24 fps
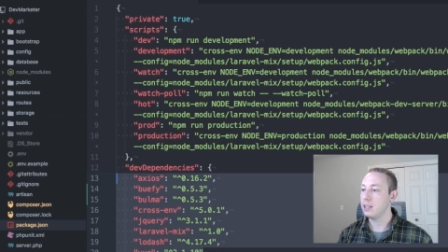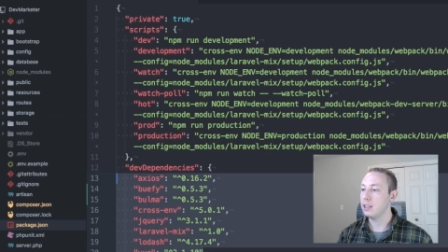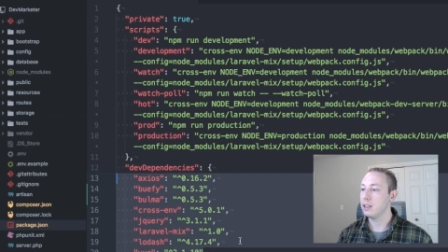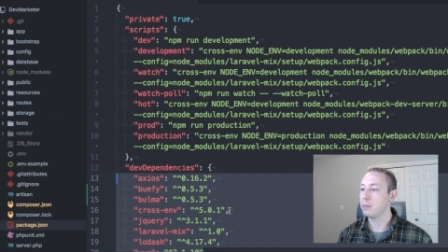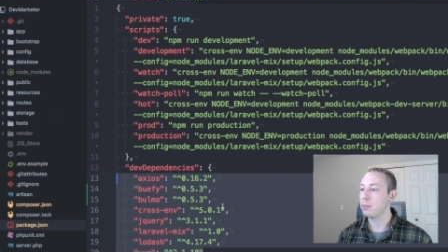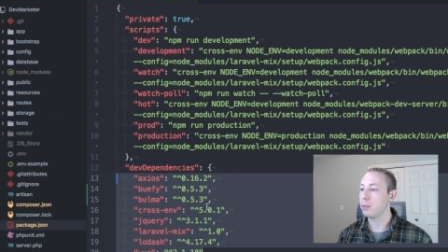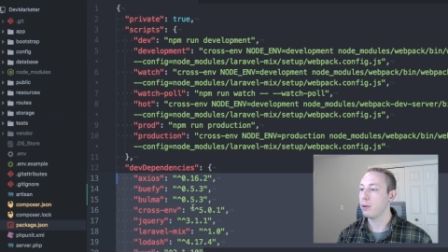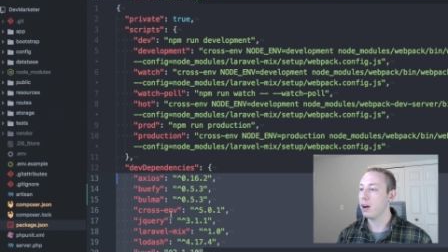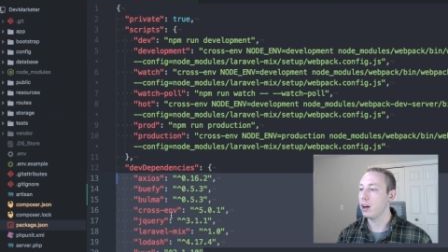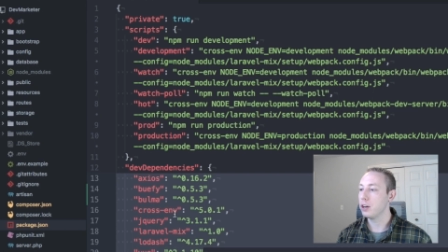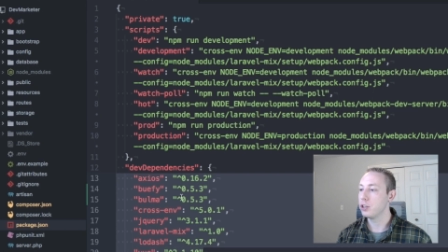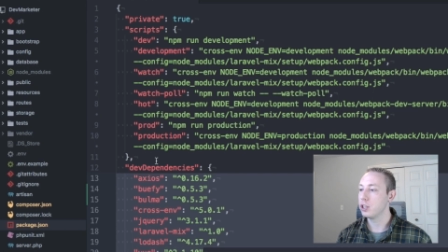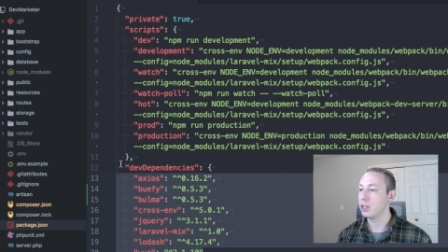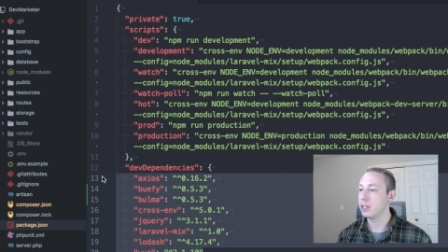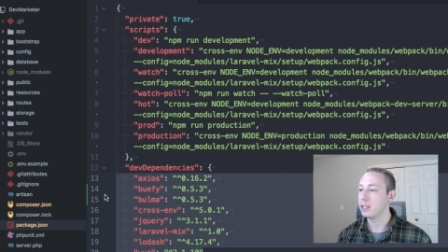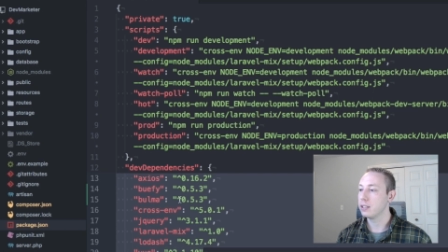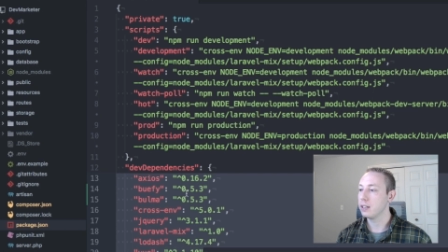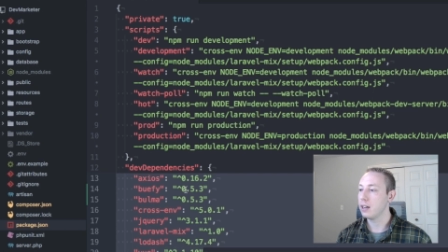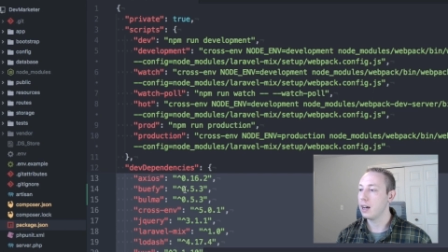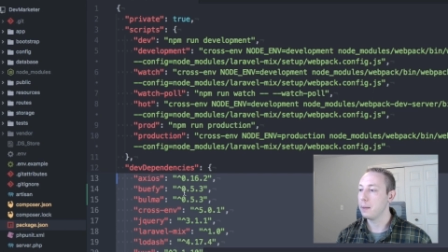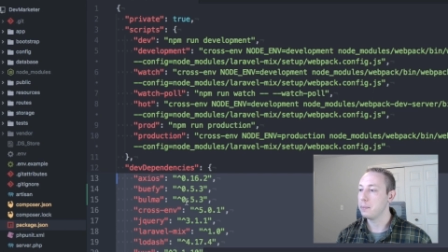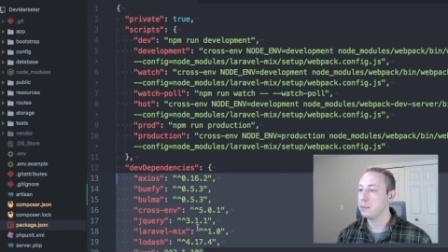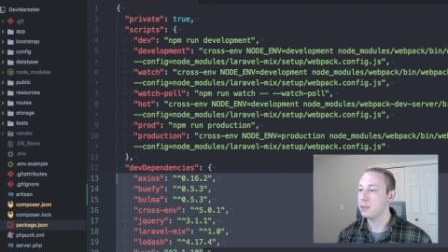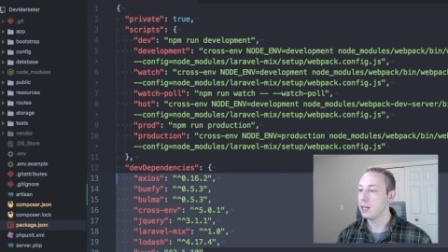the project
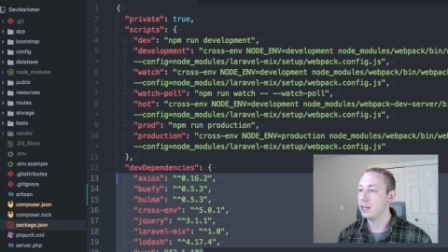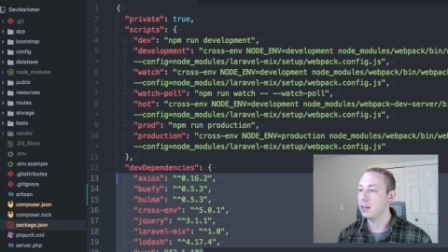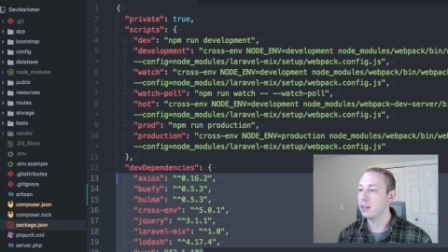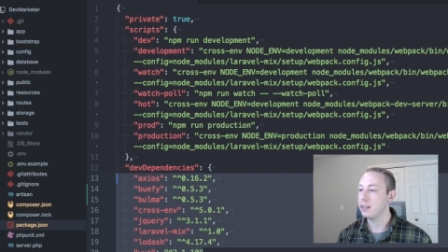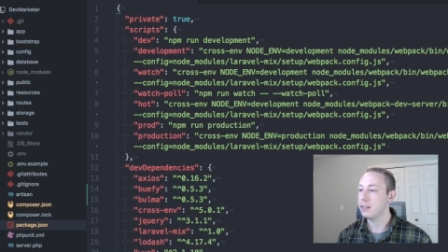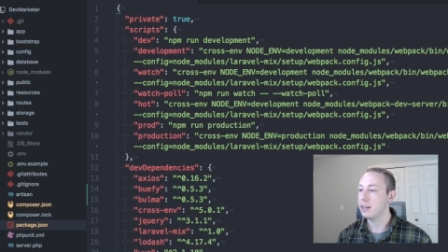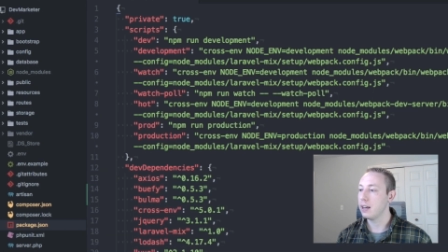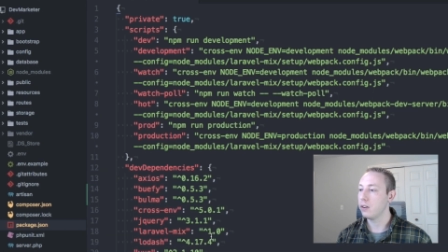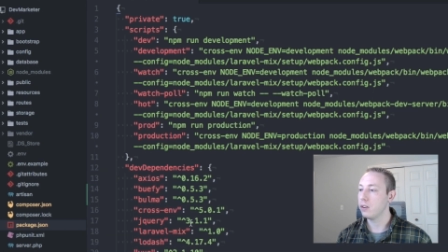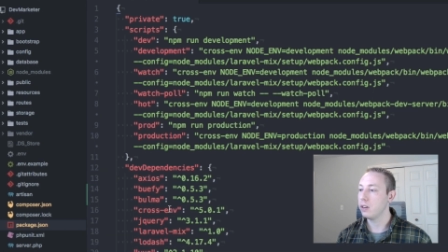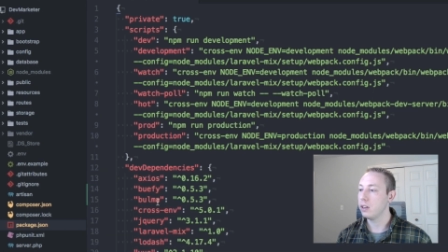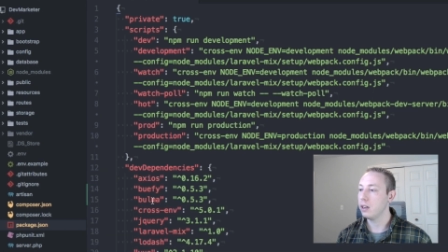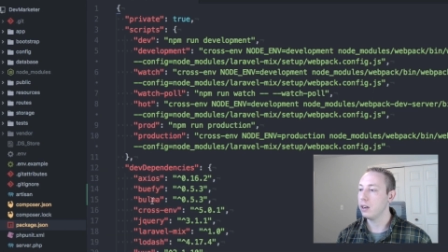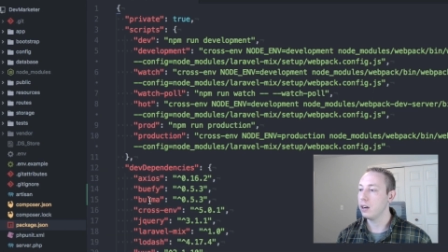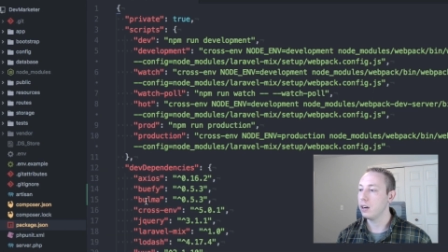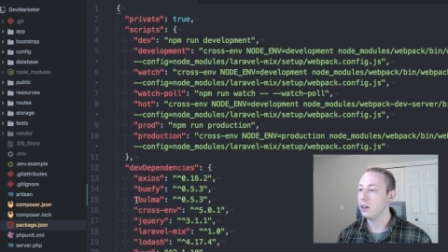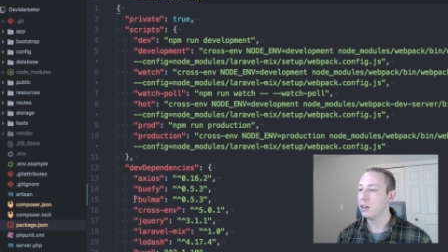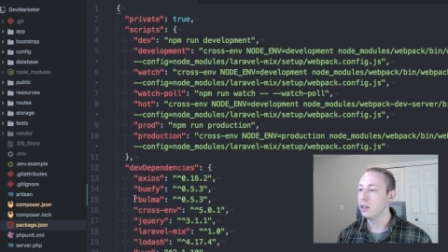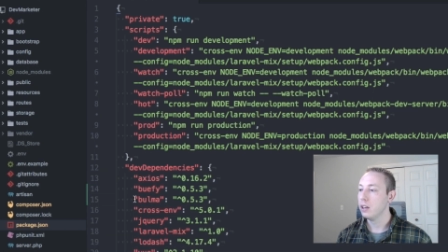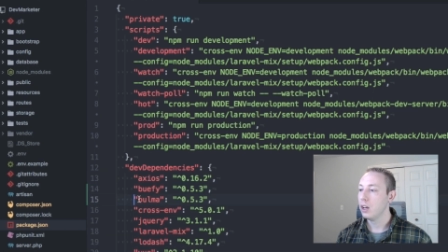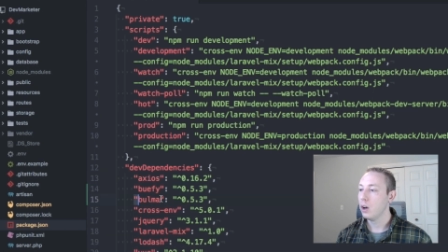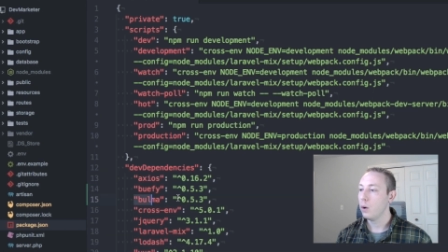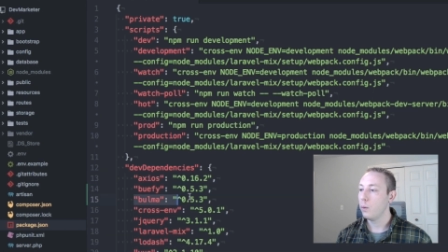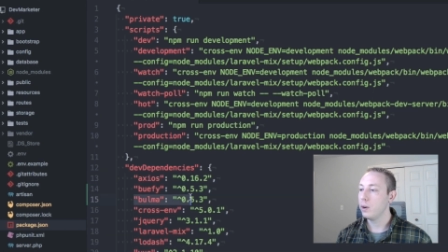updated down here.